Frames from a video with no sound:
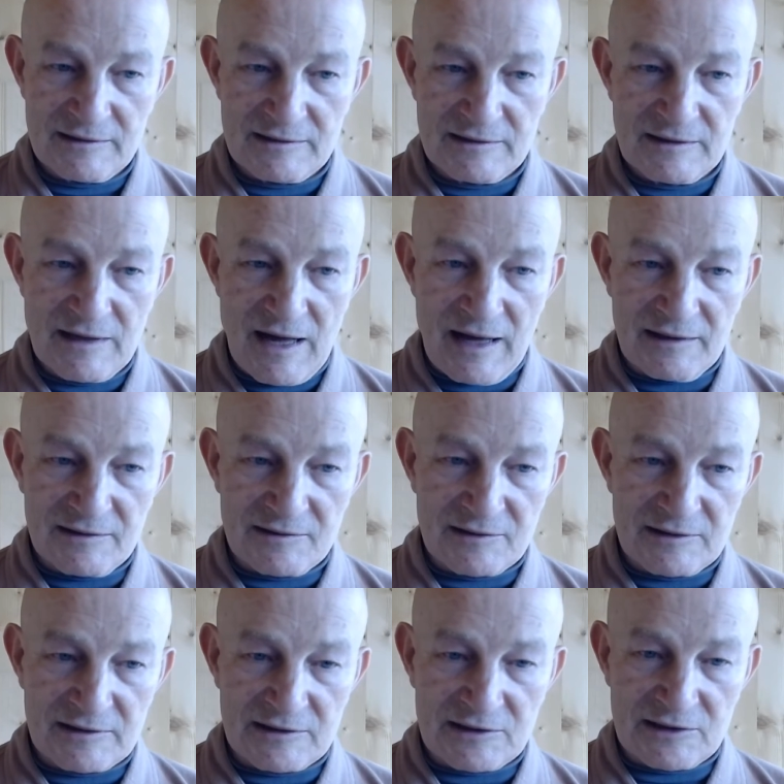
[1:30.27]
had
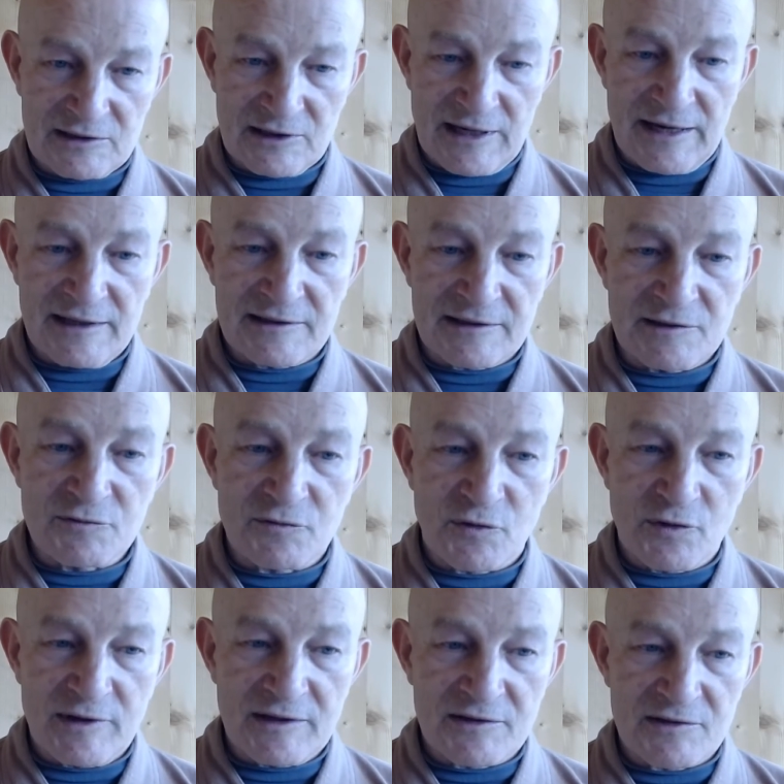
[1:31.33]
a great
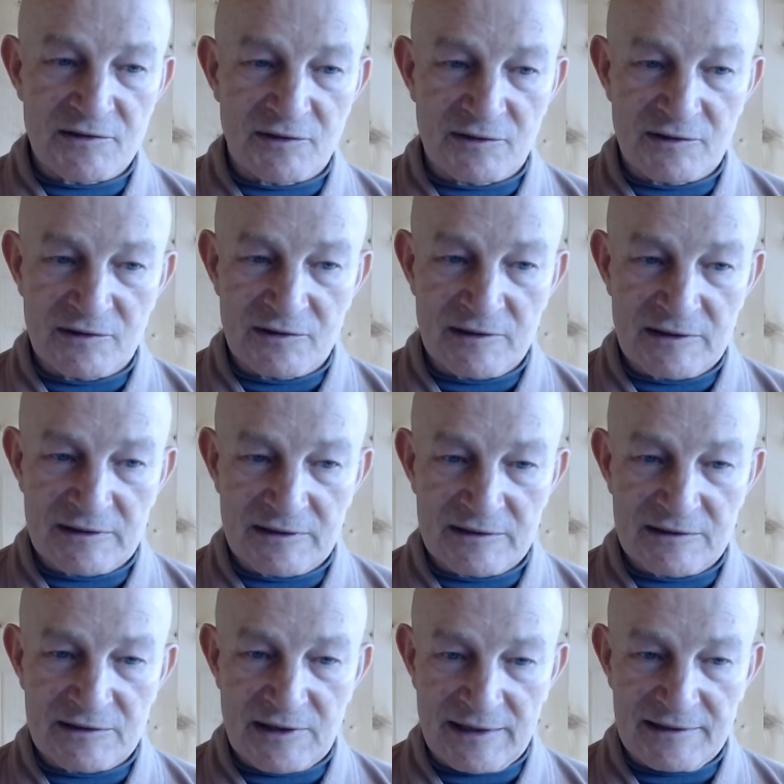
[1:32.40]
influence on the
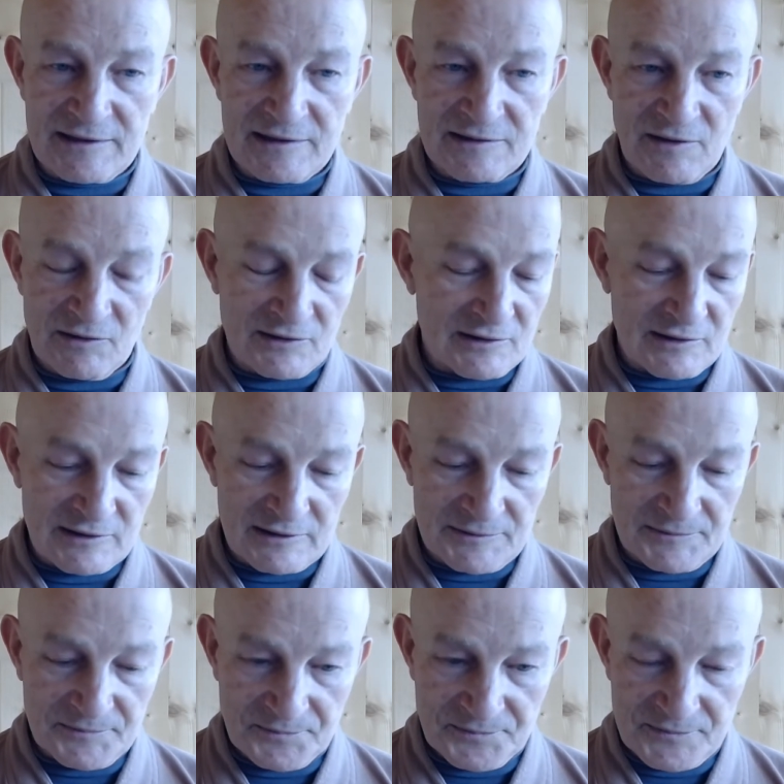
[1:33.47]
Chinese, on the
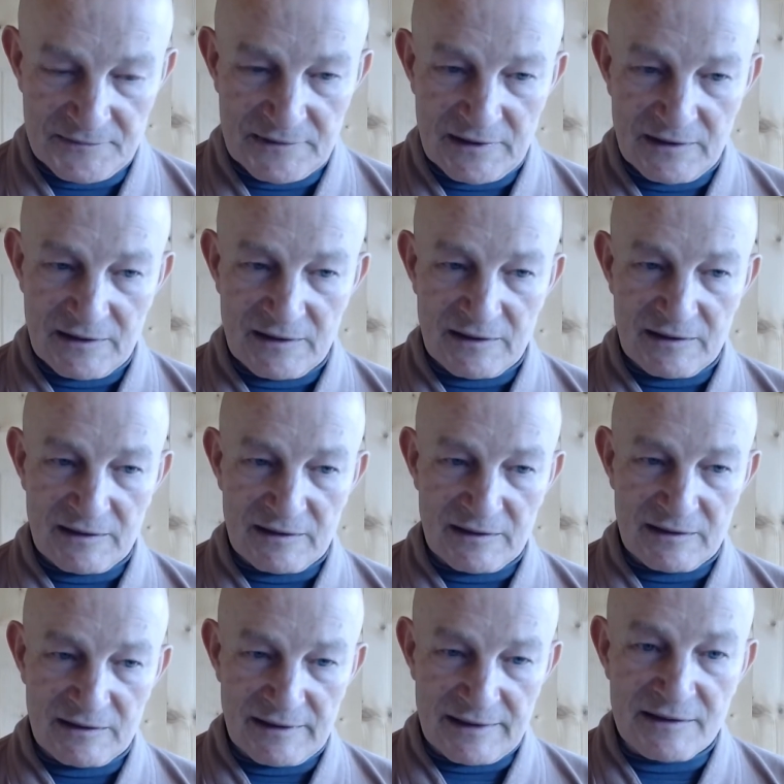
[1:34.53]

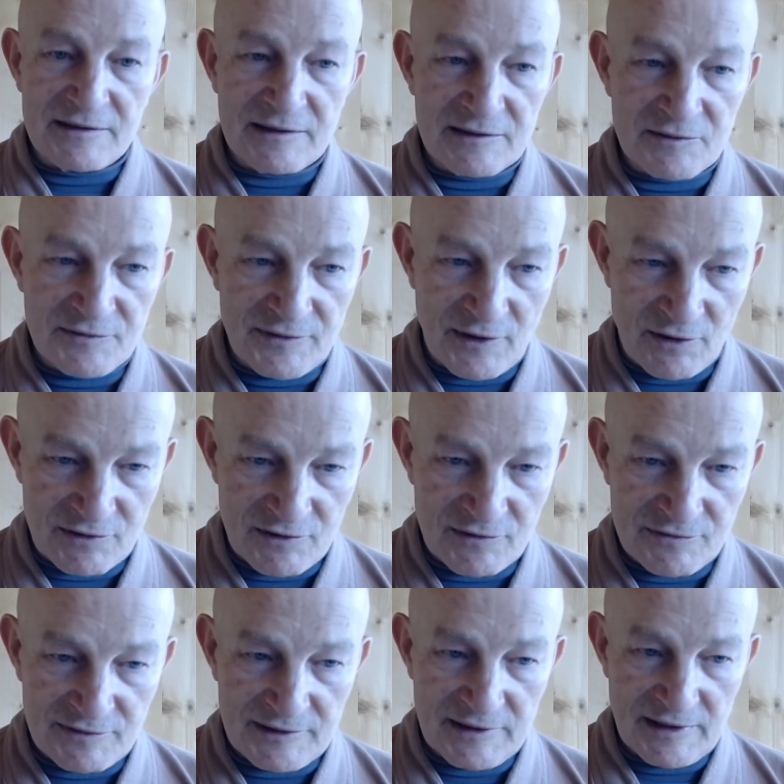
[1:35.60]
Indian
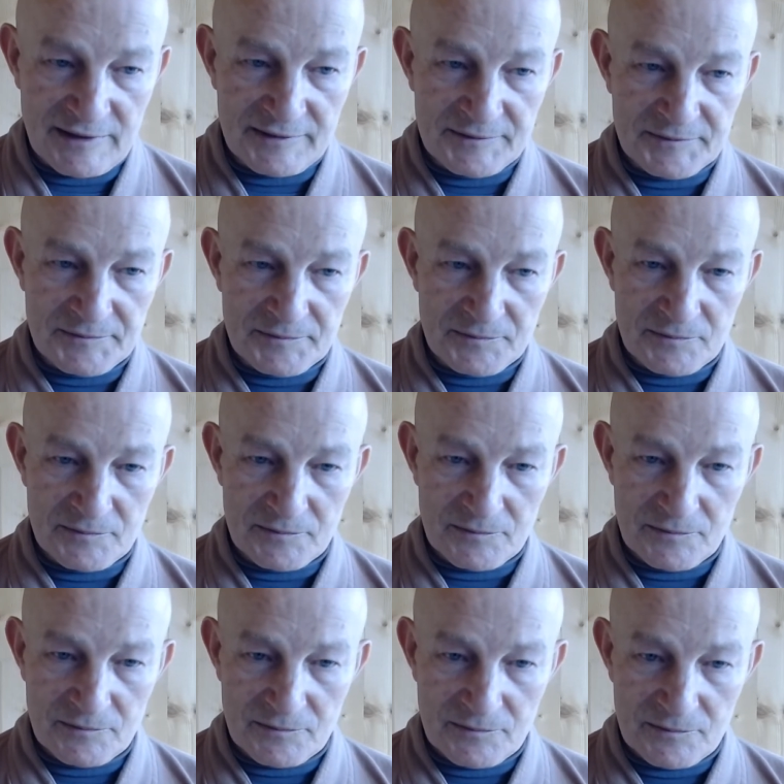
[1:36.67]
philosophy.
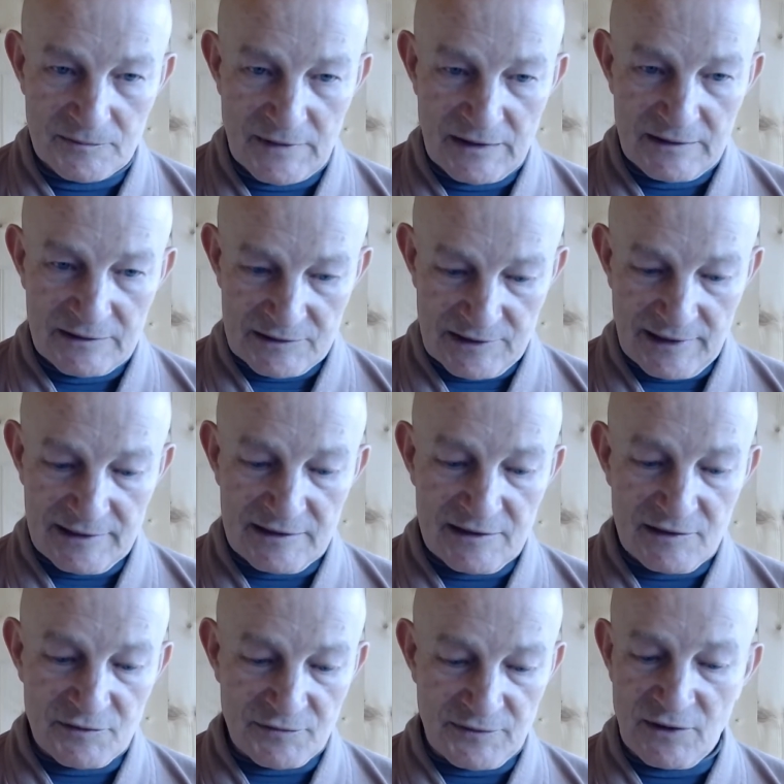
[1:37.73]
Chinese
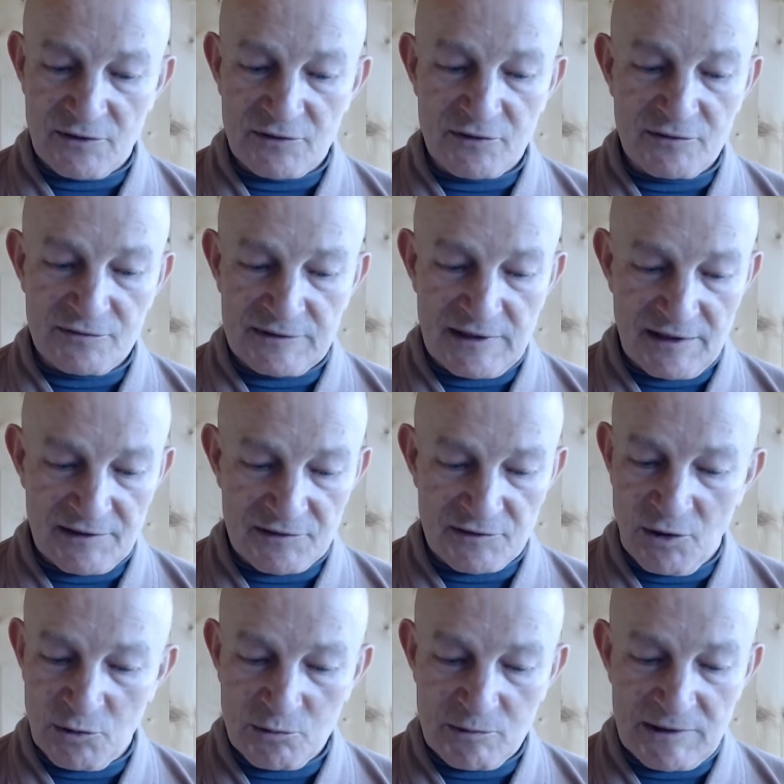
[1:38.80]
philosophy has
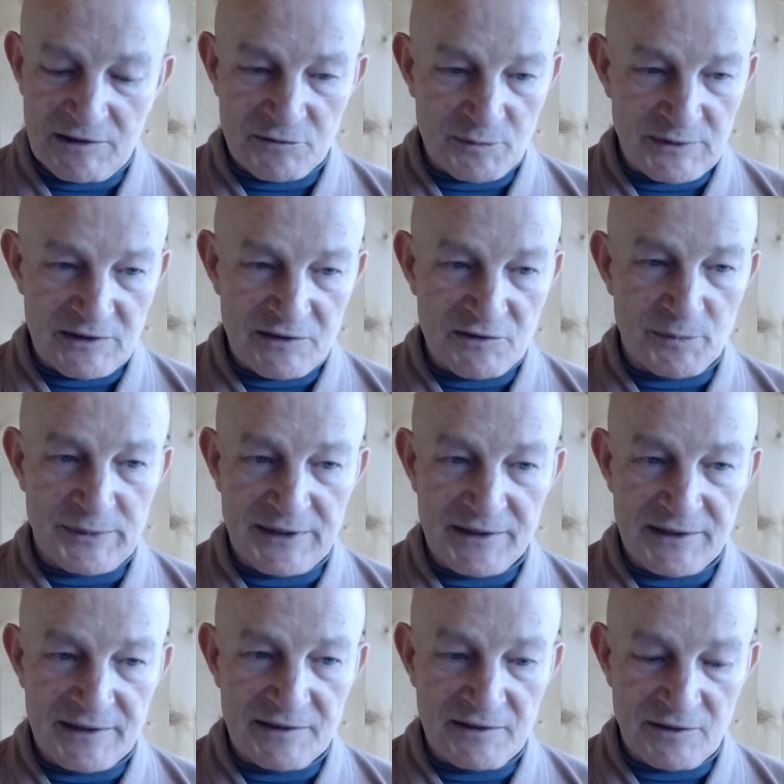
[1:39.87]
always been
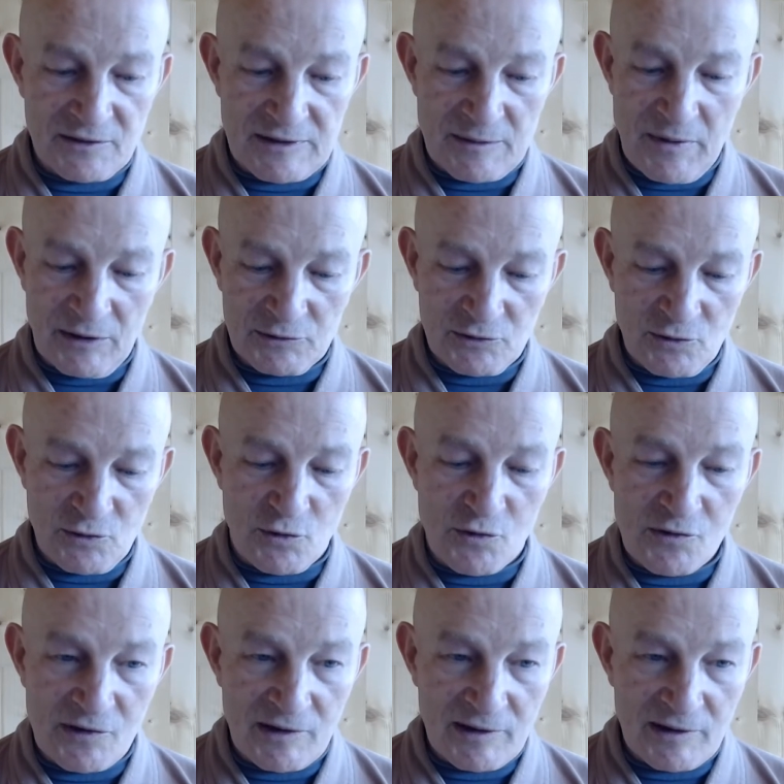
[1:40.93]
speaking about Kung,